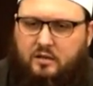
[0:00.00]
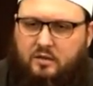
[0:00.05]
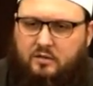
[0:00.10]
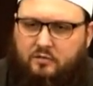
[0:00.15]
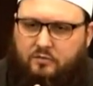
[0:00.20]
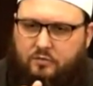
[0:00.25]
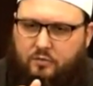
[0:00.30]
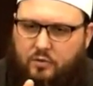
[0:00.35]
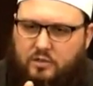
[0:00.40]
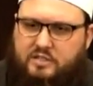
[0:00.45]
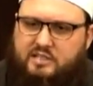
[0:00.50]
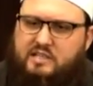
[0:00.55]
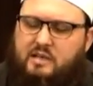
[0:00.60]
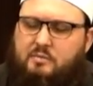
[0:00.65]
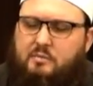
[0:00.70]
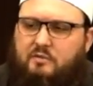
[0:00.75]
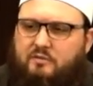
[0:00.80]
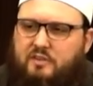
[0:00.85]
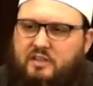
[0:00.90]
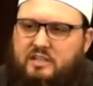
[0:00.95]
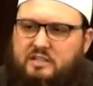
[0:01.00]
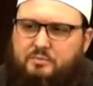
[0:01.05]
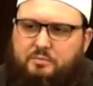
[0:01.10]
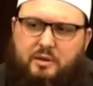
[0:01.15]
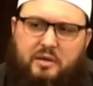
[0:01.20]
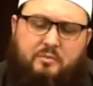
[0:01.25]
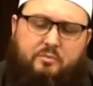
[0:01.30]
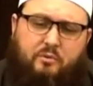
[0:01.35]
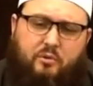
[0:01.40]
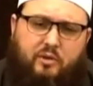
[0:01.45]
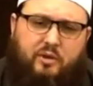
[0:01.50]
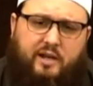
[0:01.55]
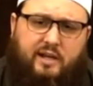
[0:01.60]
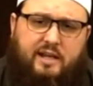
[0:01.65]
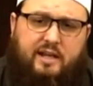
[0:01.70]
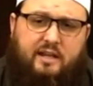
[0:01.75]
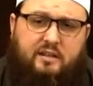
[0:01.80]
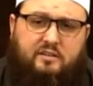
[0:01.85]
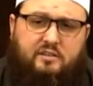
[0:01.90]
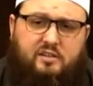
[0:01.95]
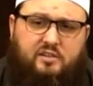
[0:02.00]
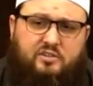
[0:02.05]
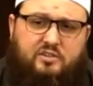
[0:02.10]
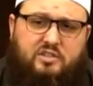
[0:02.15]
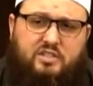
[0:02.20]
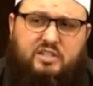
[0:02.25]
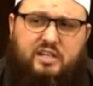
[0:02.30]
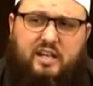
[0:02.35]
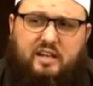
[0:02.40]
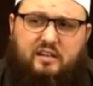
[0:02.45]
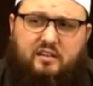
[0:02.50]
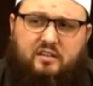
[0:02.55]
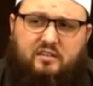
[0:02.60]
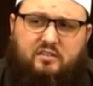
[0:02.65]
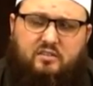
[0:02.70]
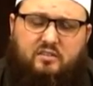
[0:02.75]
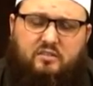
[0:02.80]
for some of these people that can't understand it.